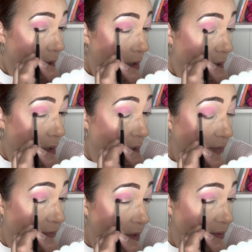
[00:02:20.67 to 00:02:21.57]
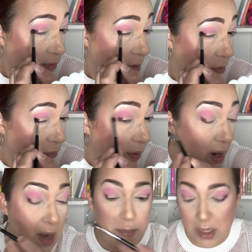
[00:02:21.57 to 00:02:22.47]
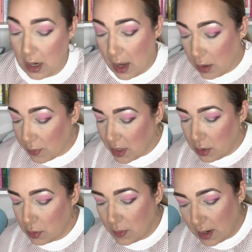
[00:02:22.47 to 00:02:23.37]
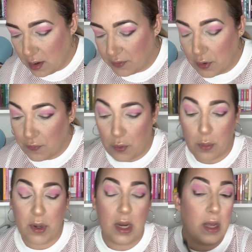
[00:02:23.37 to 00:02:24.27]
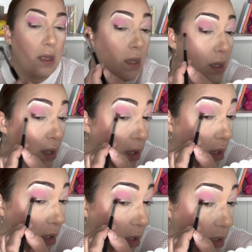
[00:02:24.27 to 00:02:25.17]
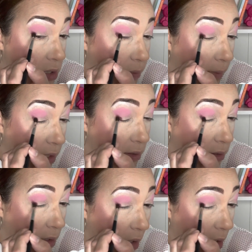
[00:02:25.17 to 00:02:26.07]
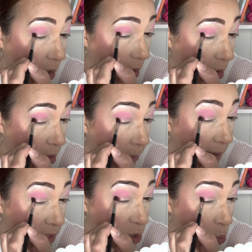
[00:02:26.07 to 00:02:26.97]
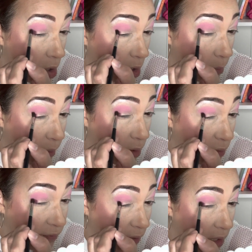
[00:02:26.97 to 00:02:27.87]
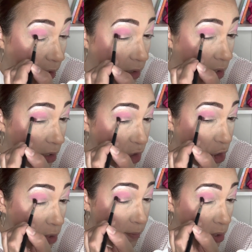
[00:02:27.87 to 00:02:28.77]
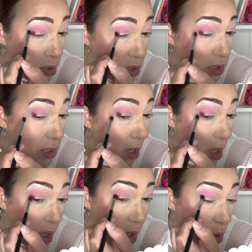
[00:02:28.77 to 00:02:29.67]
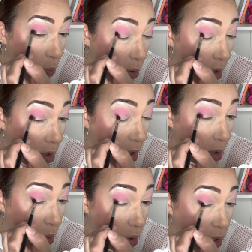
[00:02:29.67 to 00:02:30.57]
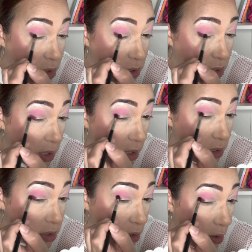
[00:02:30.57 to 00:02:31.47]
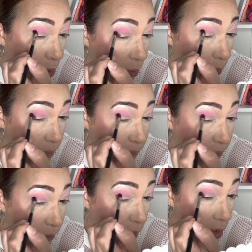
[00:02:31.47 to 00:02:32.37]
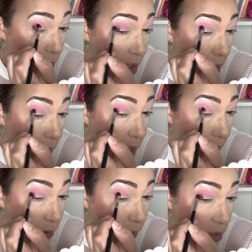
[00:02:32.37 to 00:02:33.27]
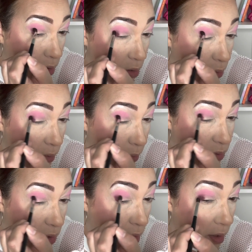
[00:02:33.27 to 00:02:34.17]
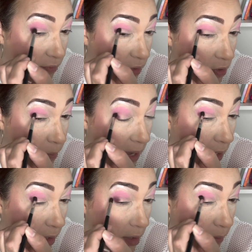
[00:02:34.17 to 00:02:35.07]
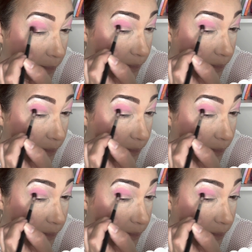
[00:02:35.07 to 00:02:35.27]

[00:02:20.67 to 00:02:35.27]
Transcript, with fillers: Lovely so far. I mean, I already knew I love their formula. It's amazing. The mattes work beautifully. The shimmers work gorgeously. So I already knew I was going to love this palette.